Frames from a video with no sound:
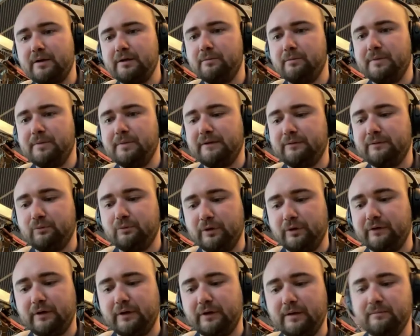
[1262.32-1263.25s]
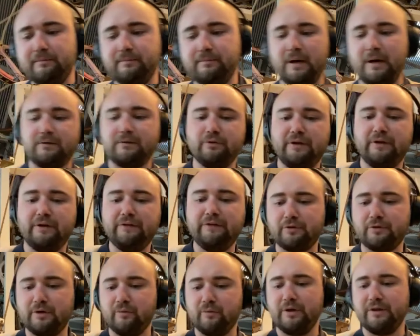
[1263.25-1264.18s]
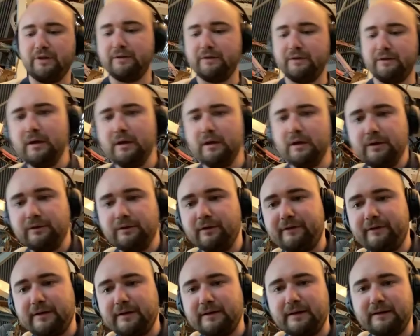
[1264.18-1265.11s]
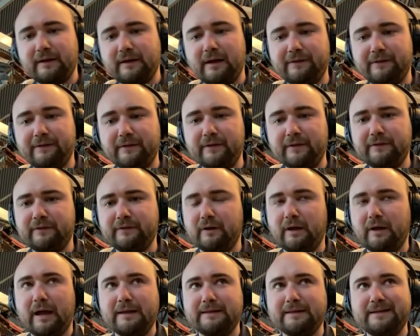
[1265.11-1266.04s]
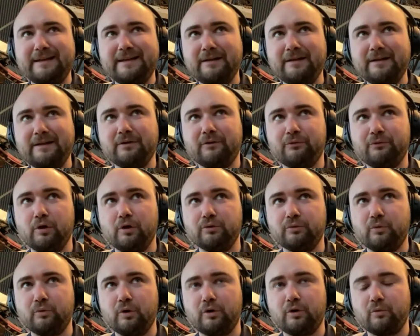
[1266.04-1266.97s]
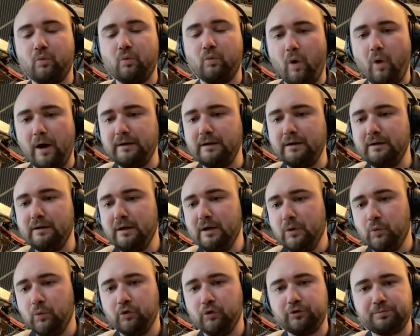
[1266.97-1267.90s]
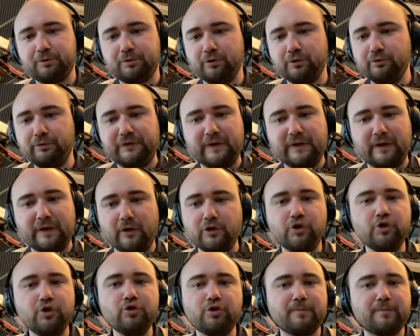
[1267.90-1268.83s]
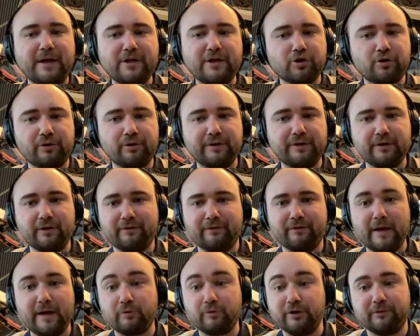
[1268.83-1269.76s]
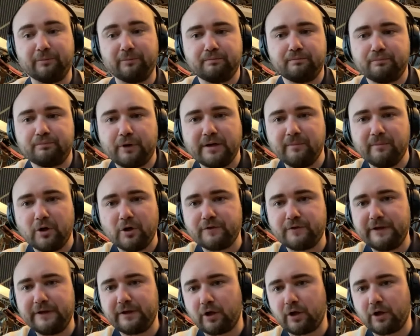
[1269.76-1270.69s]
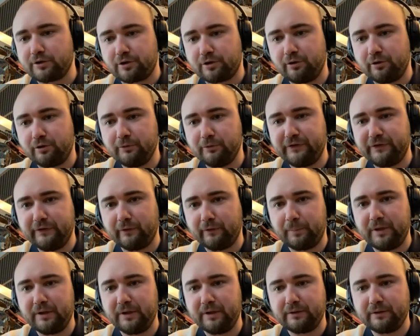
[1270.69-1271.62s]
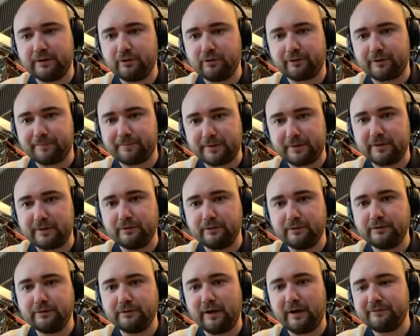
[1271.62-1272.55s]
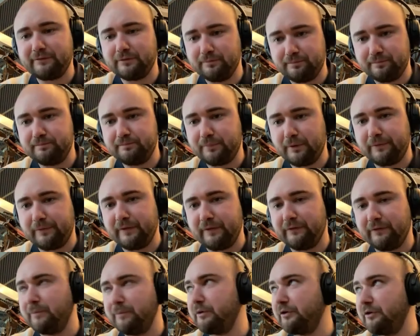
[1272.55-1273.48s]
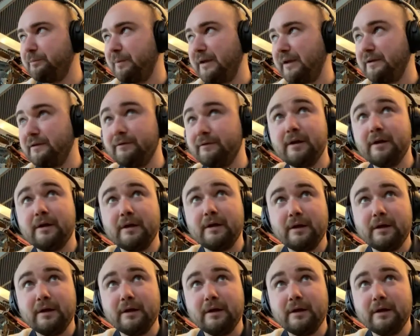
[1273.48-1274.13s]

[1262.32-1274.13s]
a little bit, once again, back to history with the fact that Alsace at the end of World War One was producing a huge majority of hybrids. Pretty much viticulture almost disappeared in Europe. Huh? You, you have to put things in perspective